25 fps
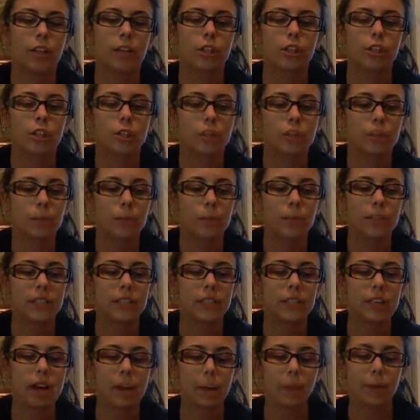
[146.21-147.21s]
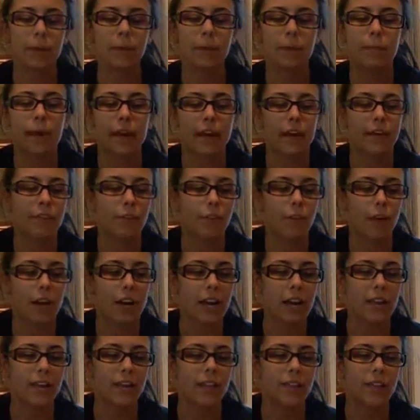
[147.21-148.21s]
the student was accompanied by a
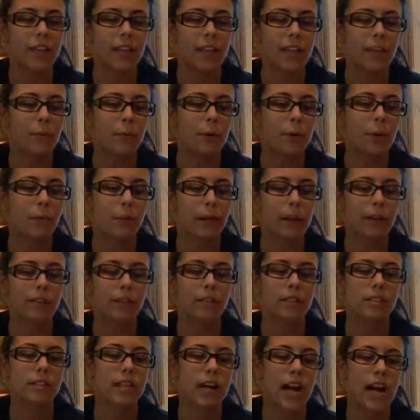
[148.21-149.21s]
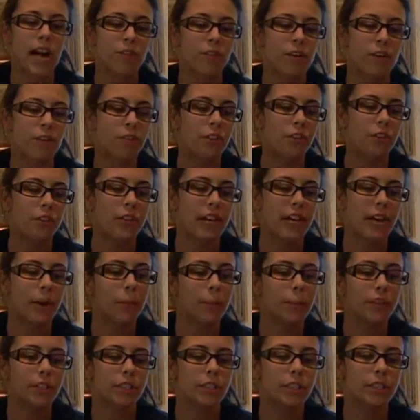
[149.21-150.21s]
friend. They were about to dive off the dam
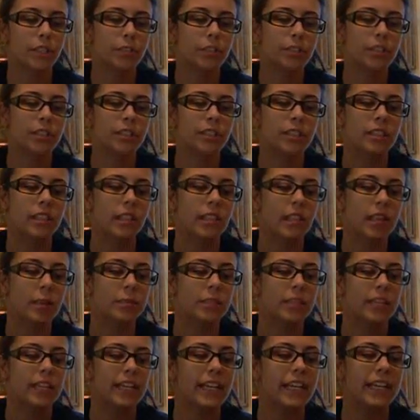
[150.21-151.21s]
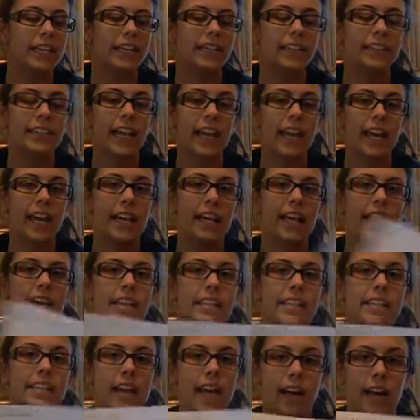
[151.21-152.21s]
when the student slipped, hit his head,
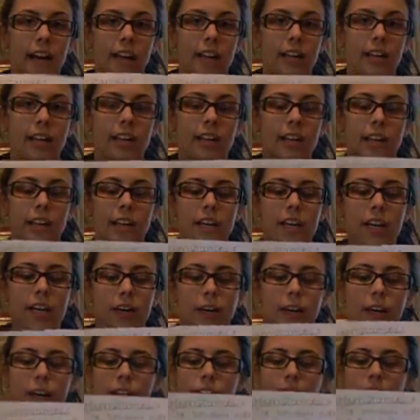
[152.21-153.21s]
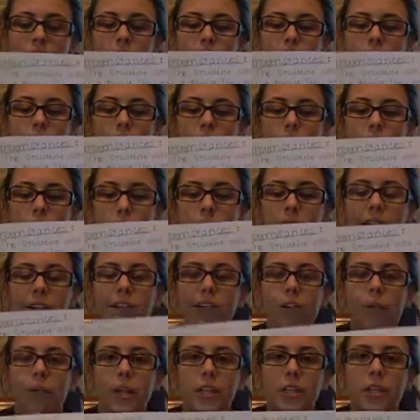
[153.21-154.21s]
and died. The following
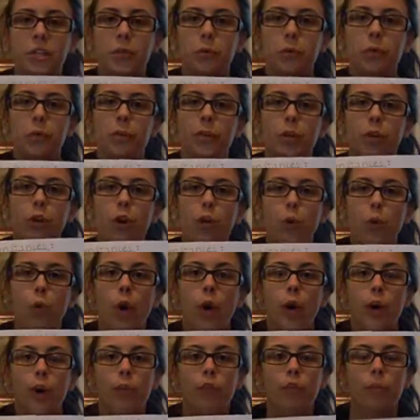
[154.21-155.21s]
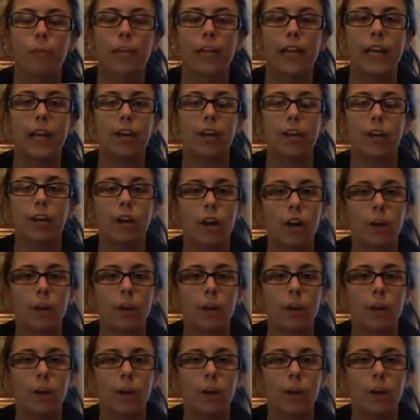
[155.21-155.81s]
information will be a quote from Harry